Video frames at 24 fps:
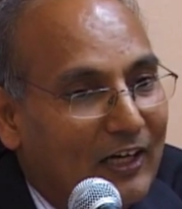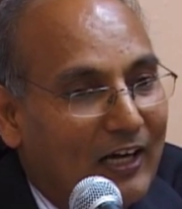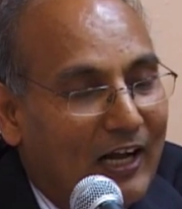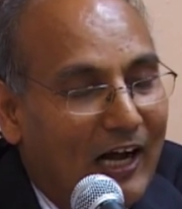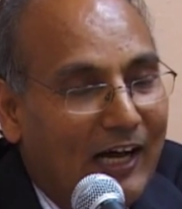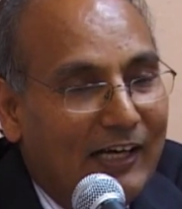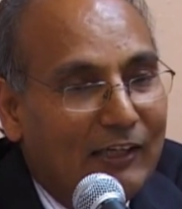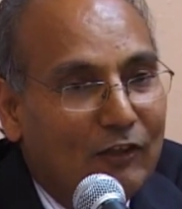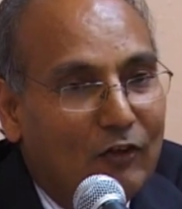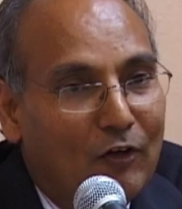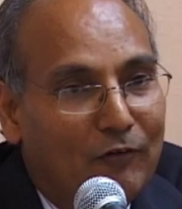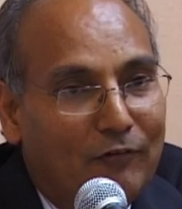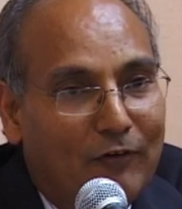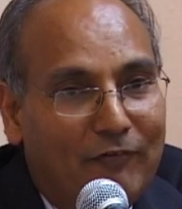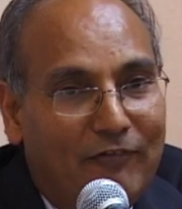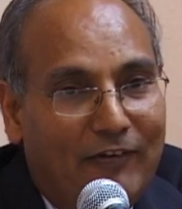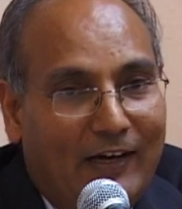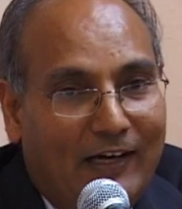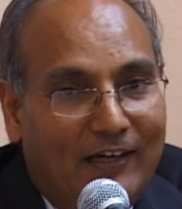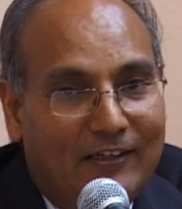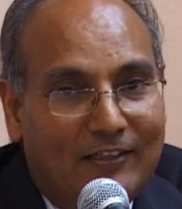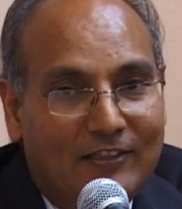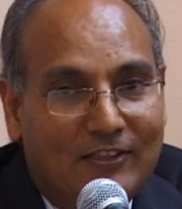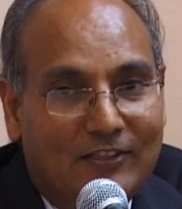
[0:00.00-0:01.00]
kind of
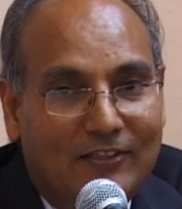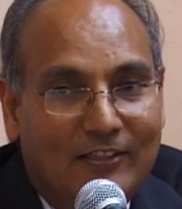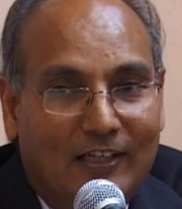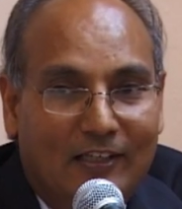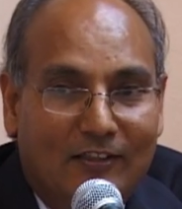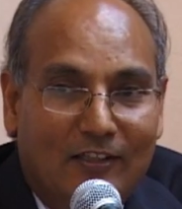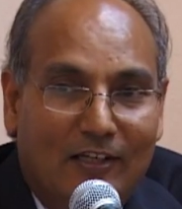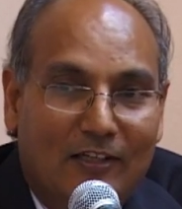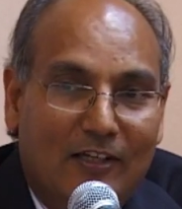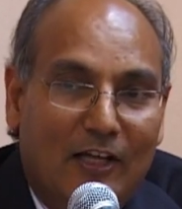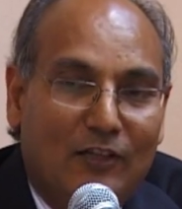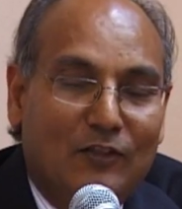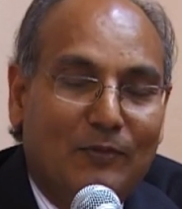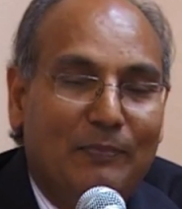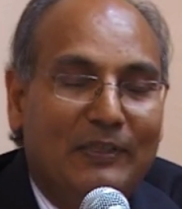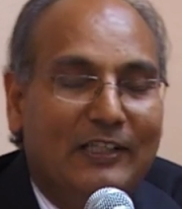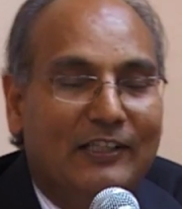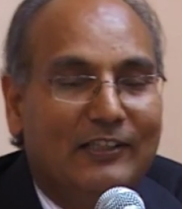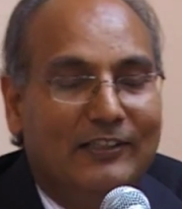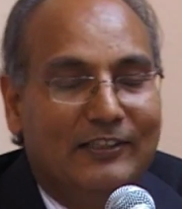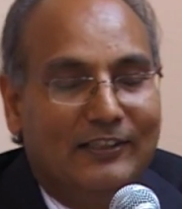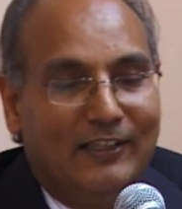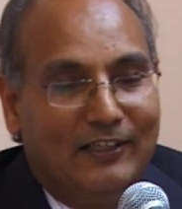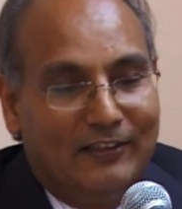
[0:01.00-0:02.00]
effects that
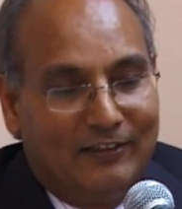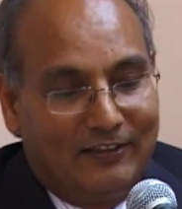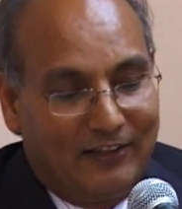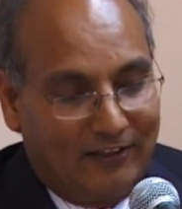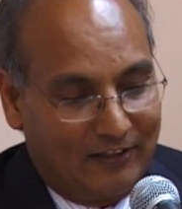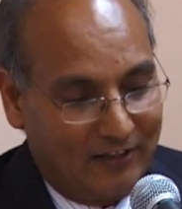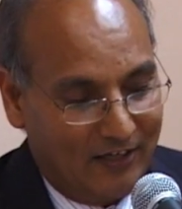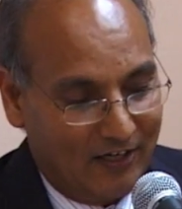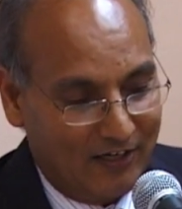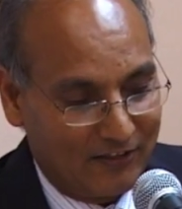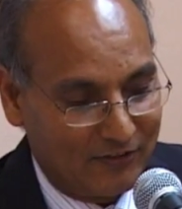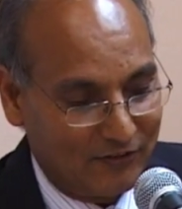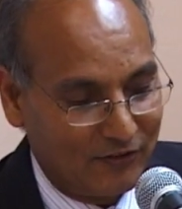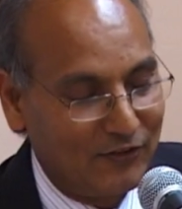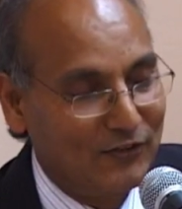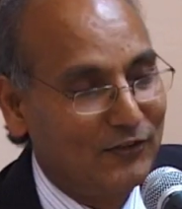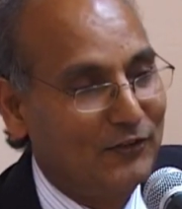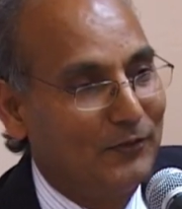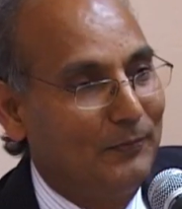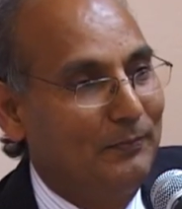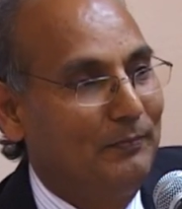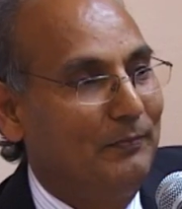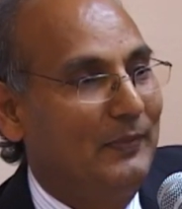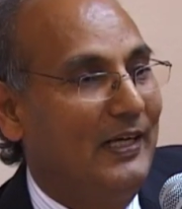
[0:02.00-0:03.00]
untouchability and the caste
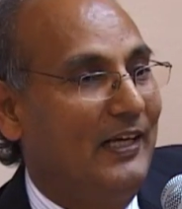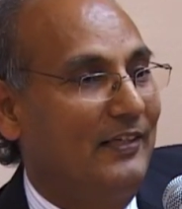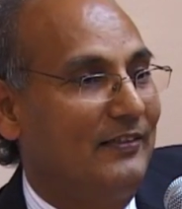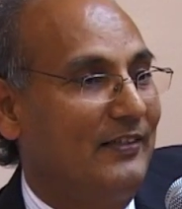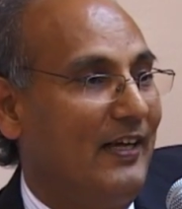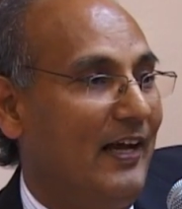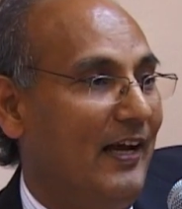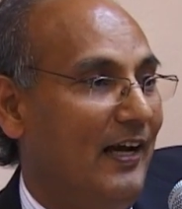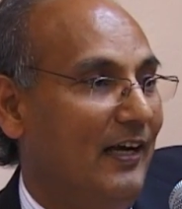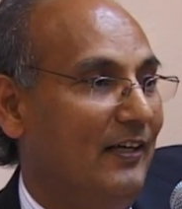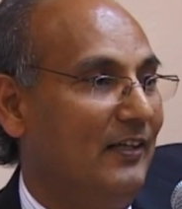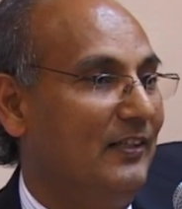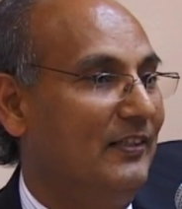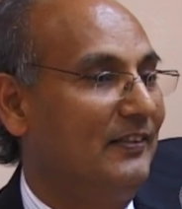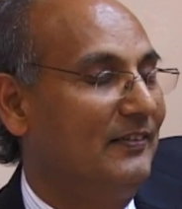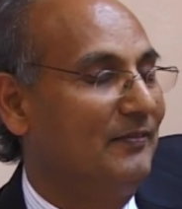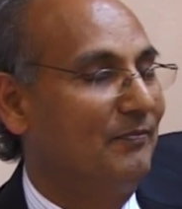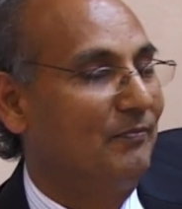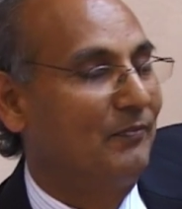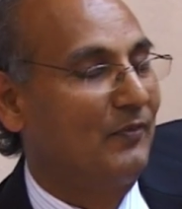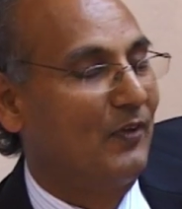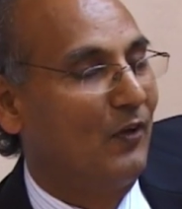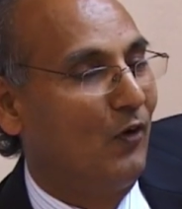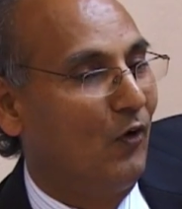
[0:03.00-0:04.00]
system has had
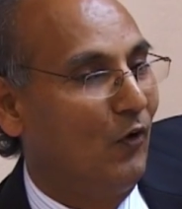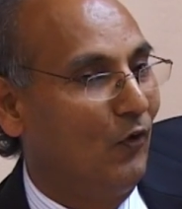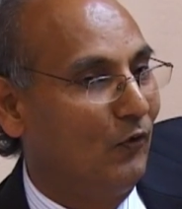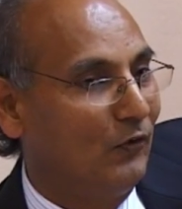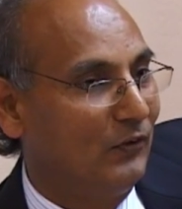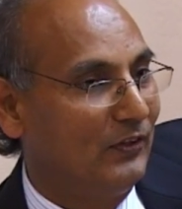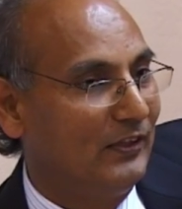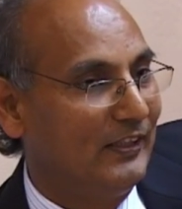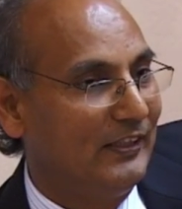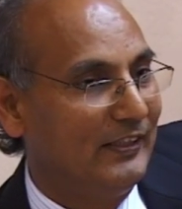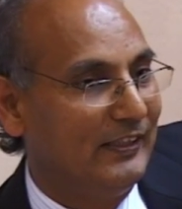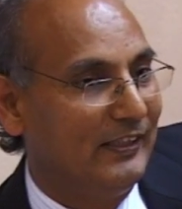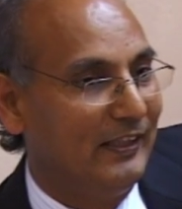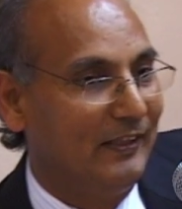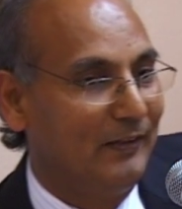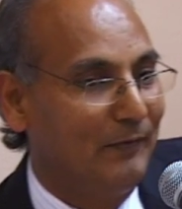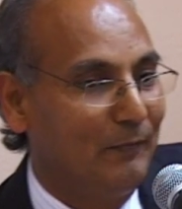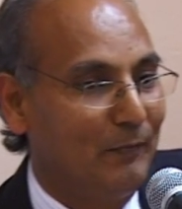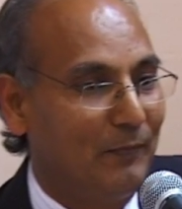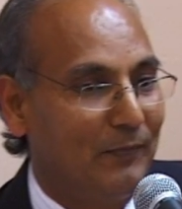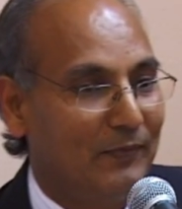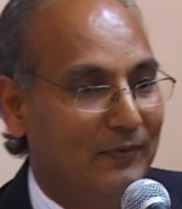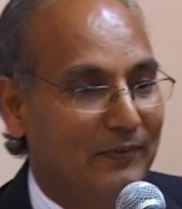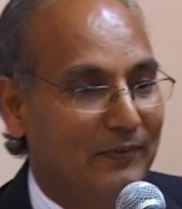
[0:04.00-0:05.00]
on the